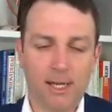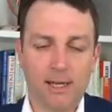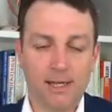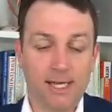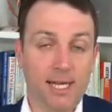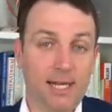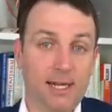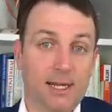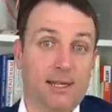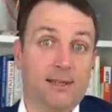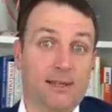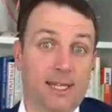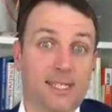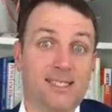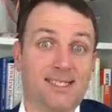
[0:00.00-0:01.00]
then
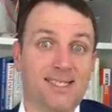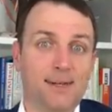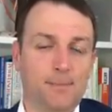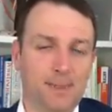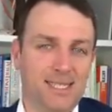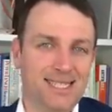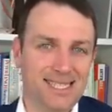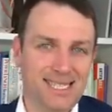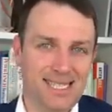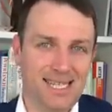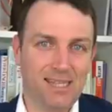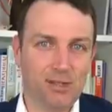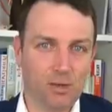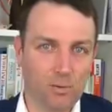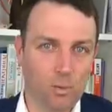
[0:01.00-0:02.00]
that's a business
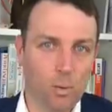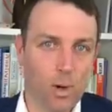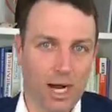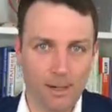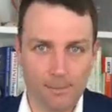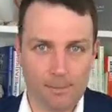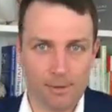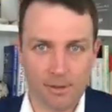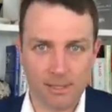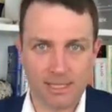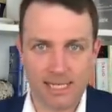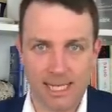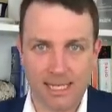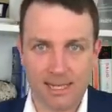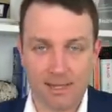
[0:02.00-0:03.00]
yield of one
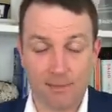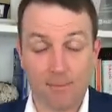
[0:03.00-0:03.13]
percent.